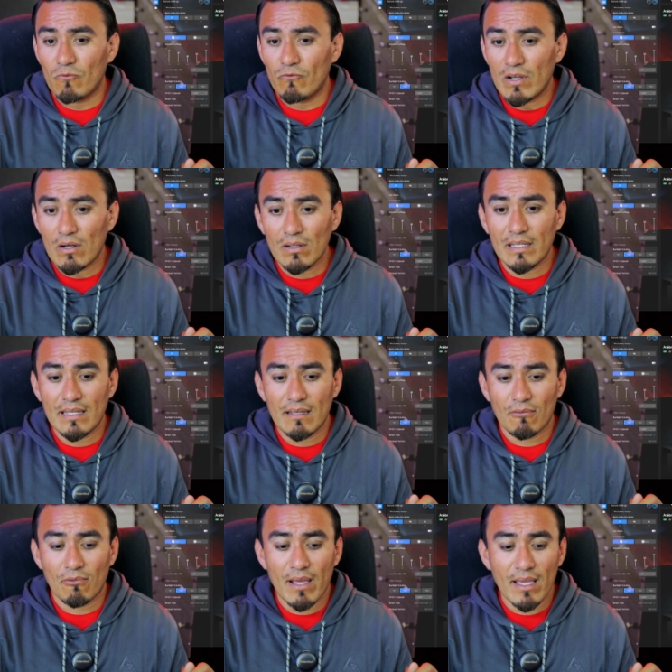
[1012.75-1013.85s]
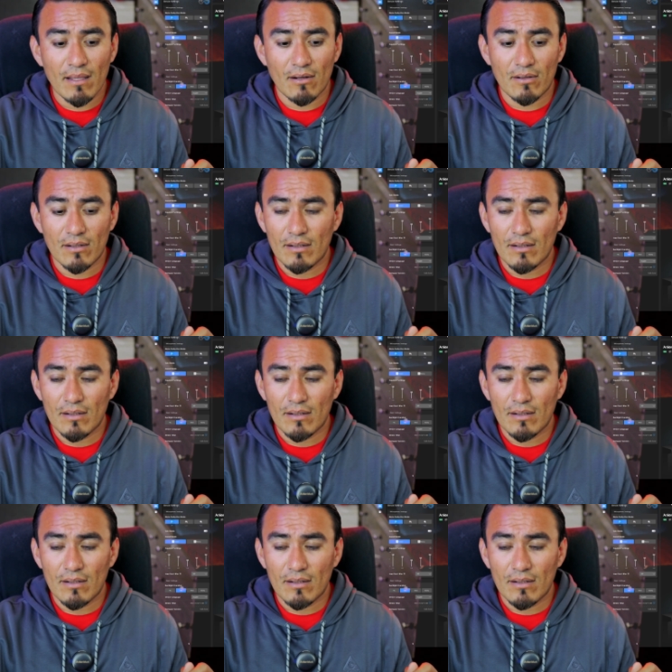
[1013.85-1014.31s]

fairly regular